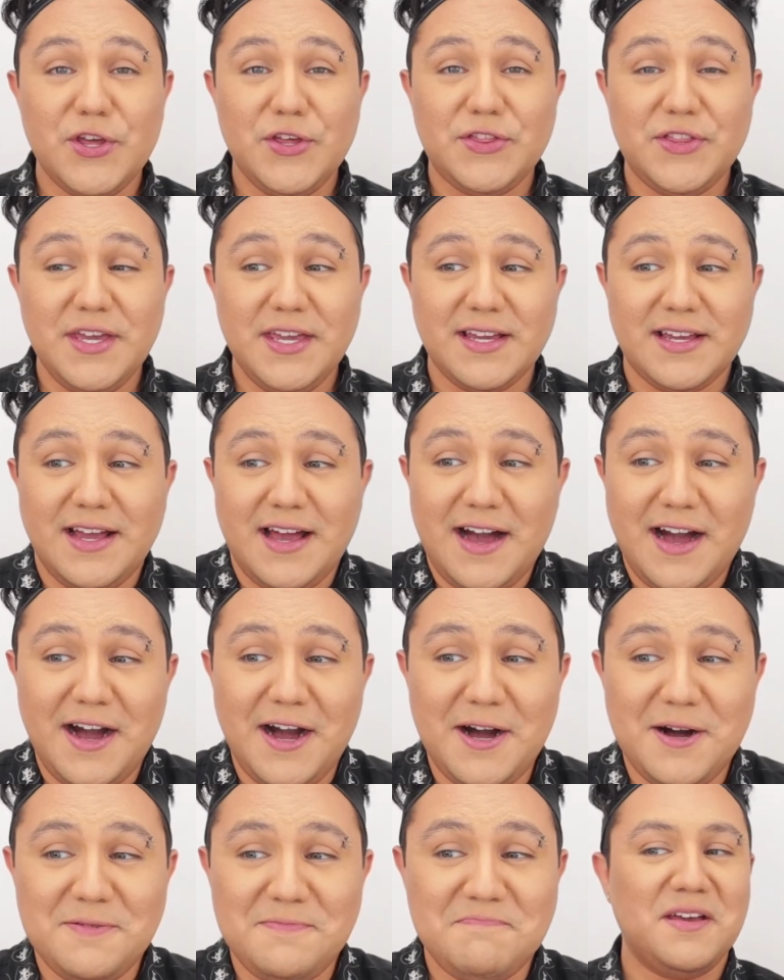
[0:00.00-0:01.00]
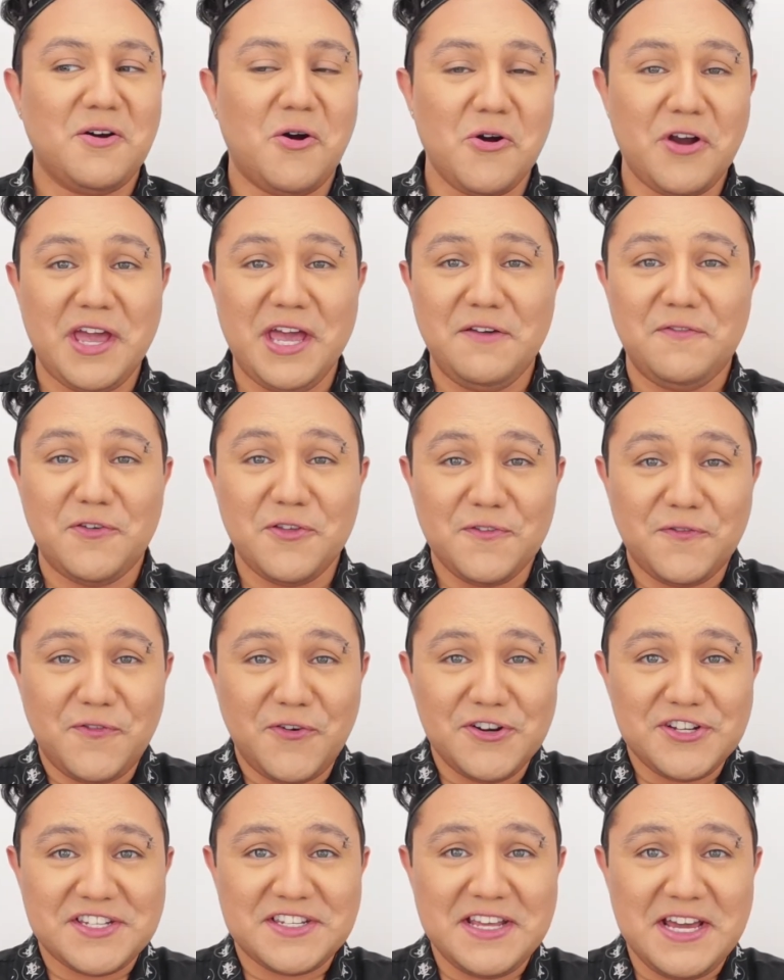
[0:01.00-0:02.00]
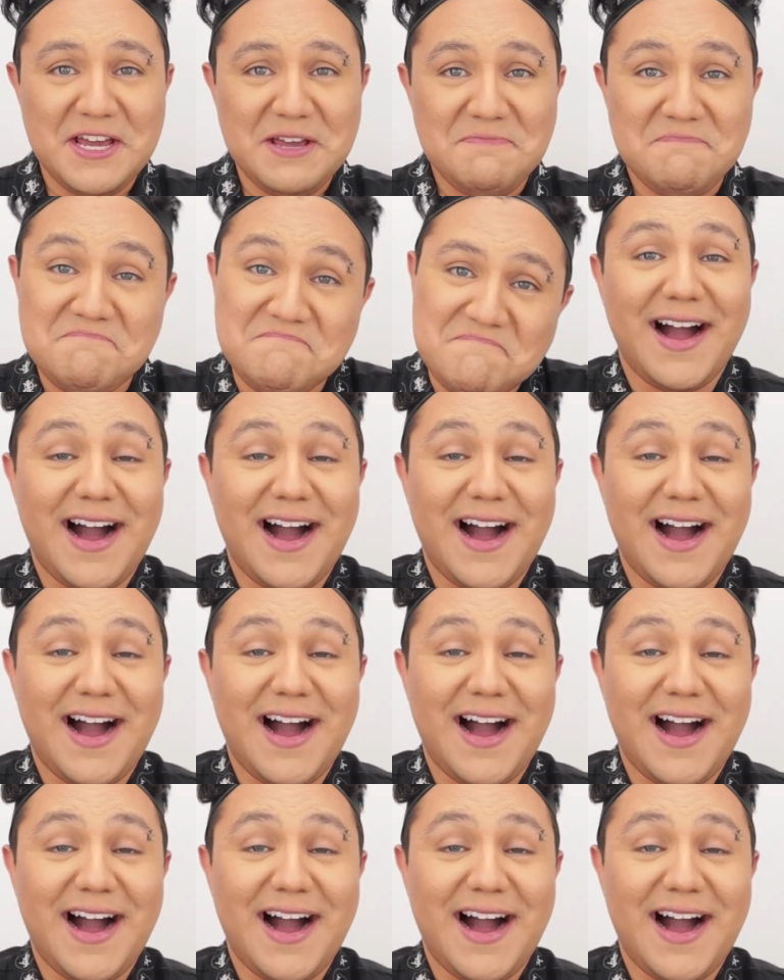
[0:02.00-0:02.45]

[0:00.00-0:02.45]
do you think? Okay for the first time?